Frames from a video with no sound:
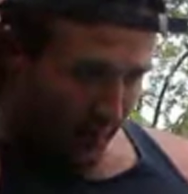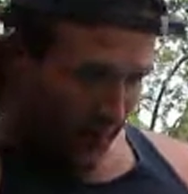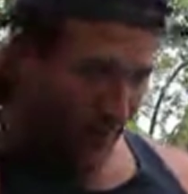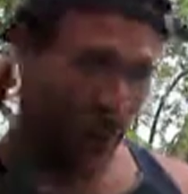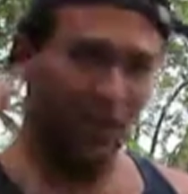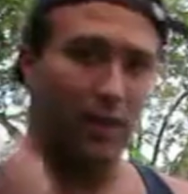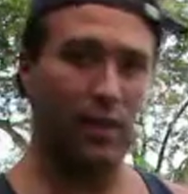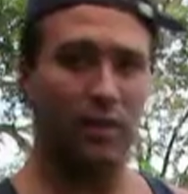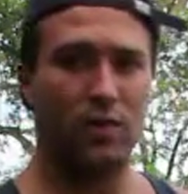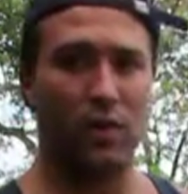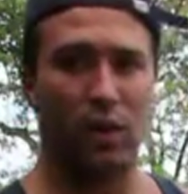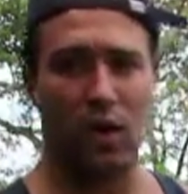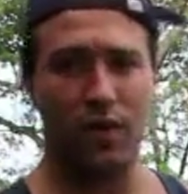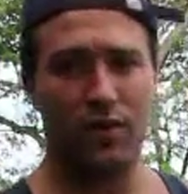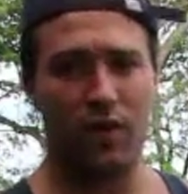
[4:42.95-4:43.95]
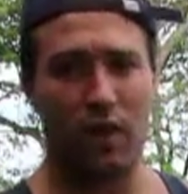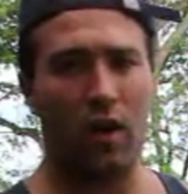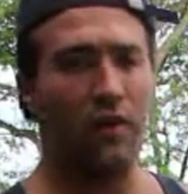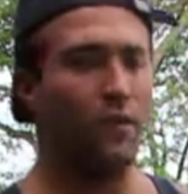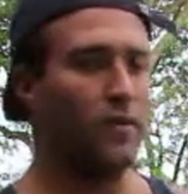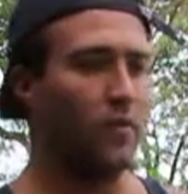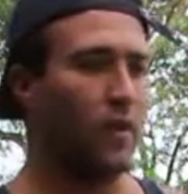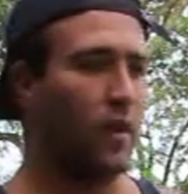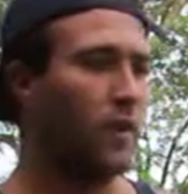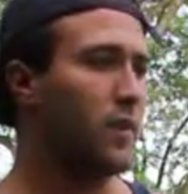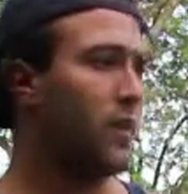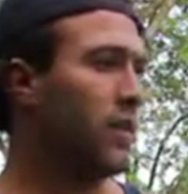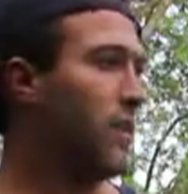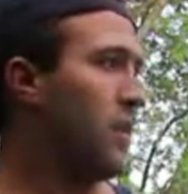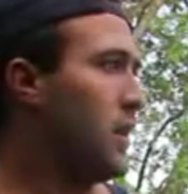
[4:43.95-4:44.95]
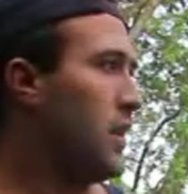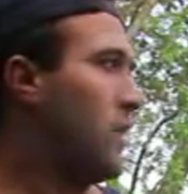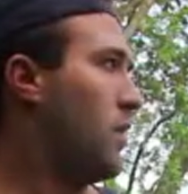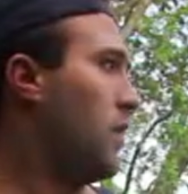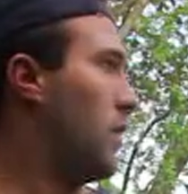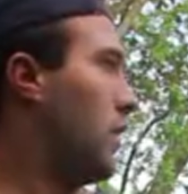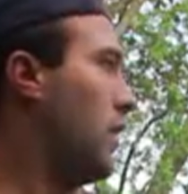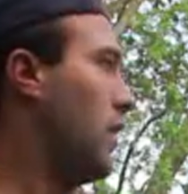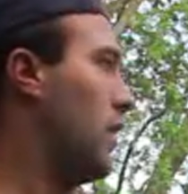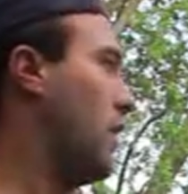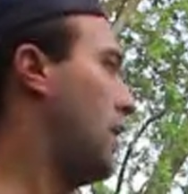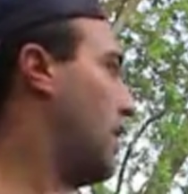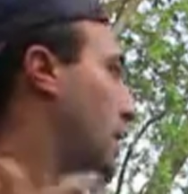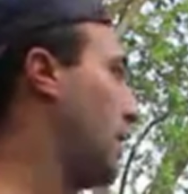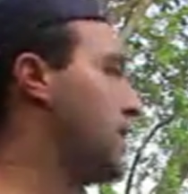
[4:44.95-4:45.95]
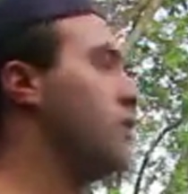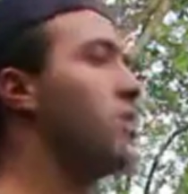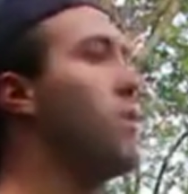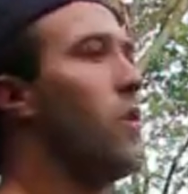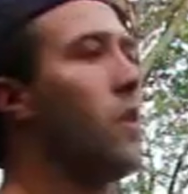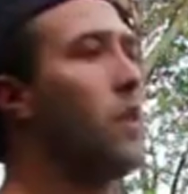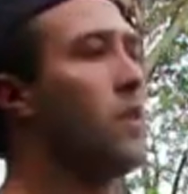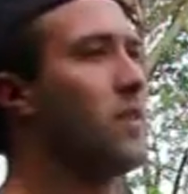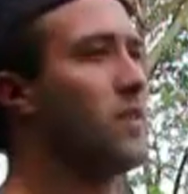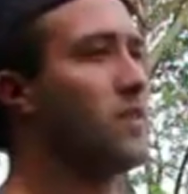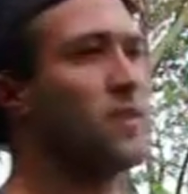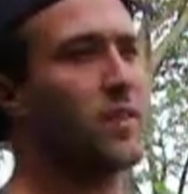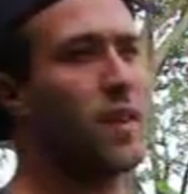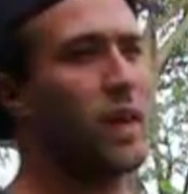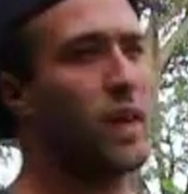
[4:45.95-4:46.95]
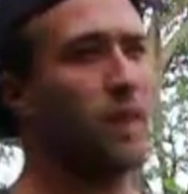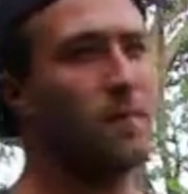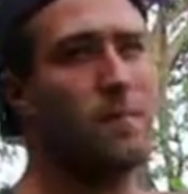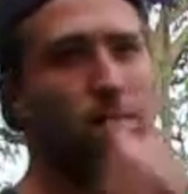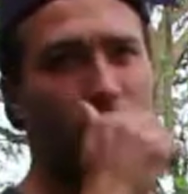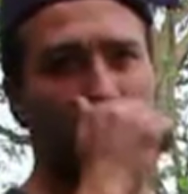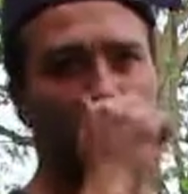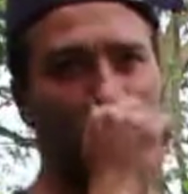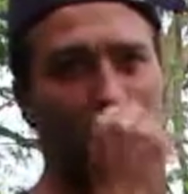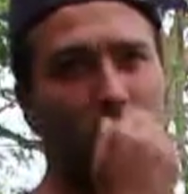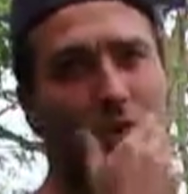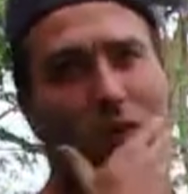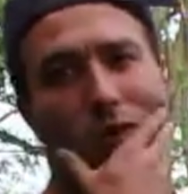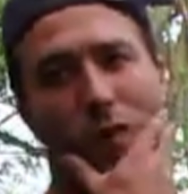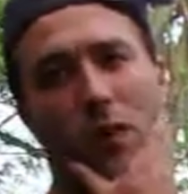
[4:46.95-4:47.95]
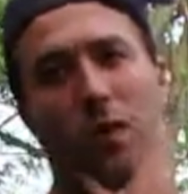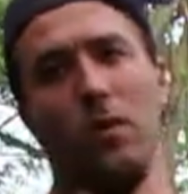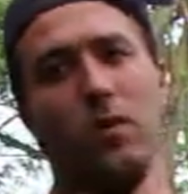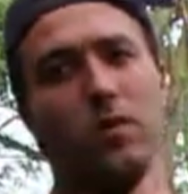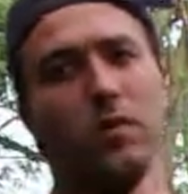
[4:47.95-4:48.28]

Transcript: Let's say soft, right? Engine oil is the same. Really cold.